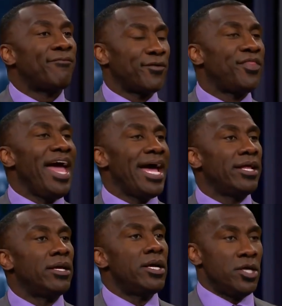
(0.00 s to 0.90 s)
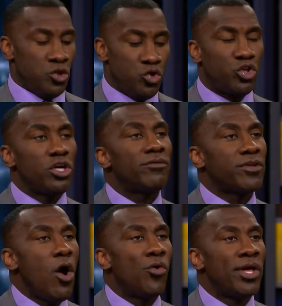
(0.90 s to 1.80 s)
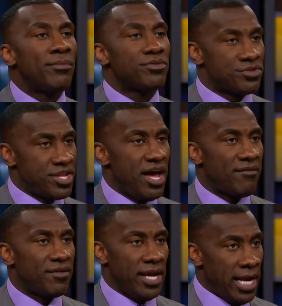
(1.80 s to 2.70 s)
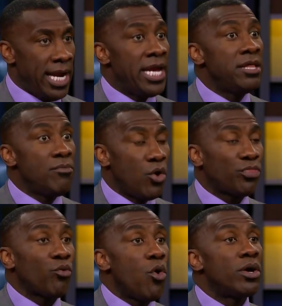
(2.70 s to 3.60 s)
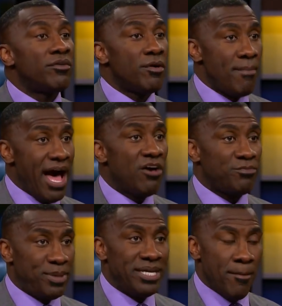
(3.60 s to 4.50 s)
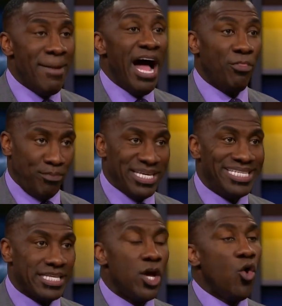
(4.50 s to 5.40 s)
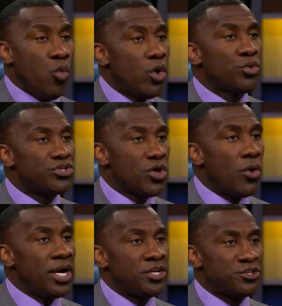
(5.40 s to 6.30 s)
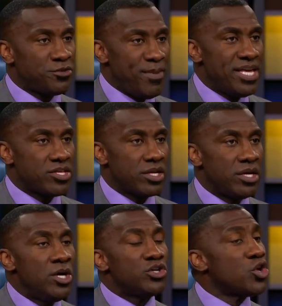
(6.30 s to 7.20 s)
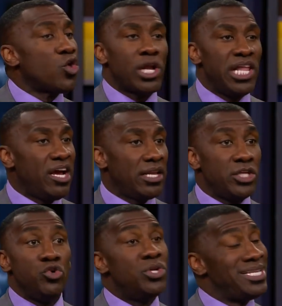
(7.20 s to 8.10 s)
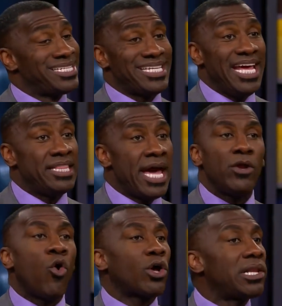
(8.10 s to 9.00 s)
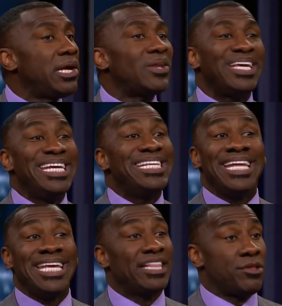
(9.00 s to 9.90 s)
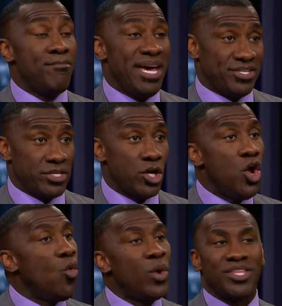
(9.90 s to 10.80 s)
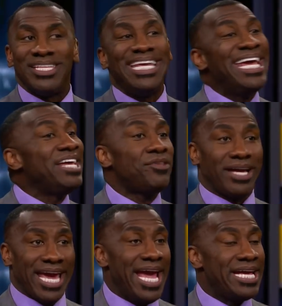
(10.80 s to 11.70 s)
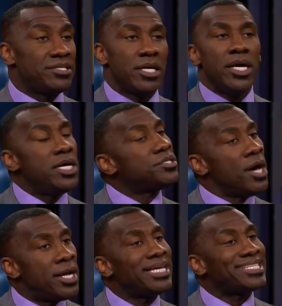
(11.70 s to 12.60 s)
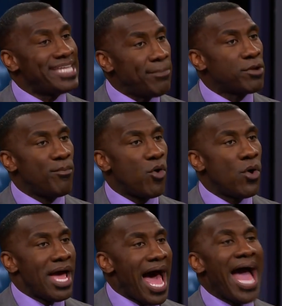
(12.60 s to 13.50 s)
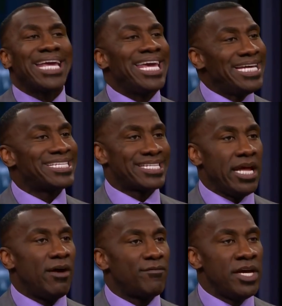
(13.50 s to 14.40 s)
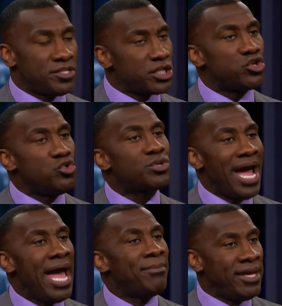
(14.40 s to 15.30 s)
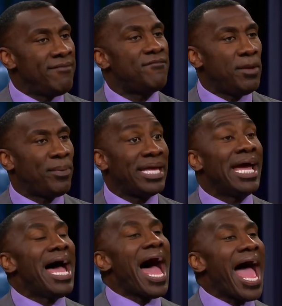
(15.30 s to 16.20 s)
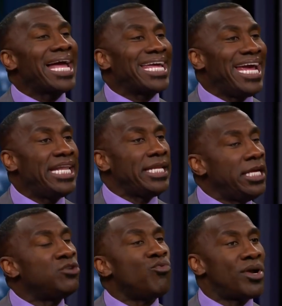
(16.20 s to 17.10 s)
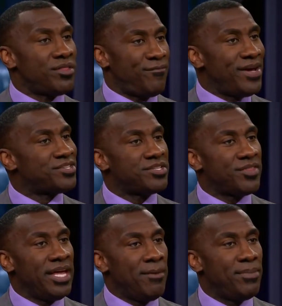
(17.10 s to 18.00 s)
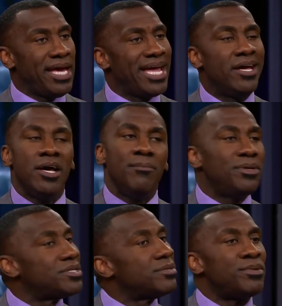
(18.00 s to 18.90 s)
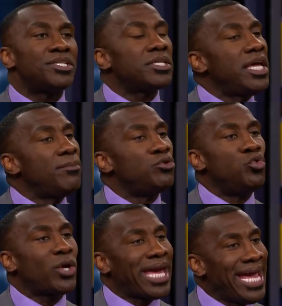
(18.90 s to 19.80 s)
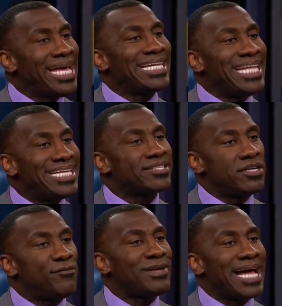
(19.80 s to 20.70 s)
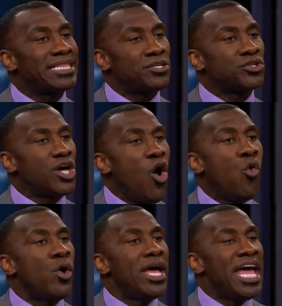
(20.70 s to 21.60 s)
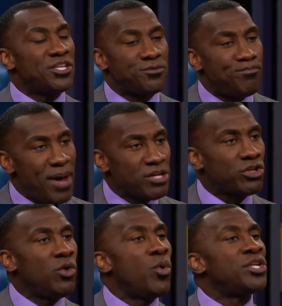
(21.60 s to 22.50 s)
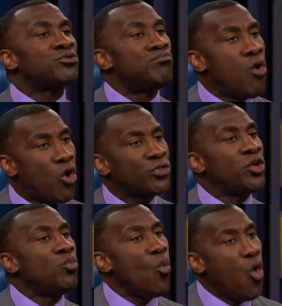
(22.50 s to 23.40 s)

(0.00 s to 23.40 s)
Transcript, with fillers: him for that. You should have told him, Steph, any more throwing of the mouthpiece, mouthpiece mm-hmm. will result in a suspension. Yep. So clearly you didn't say that, or clearly he didn't get the message, which in either case is unacceptable. I get Steph is a two-time MVP. I get it, he's one of the faces of the NBA. But but Skip, you can't let stuff like this go, especially when it's more than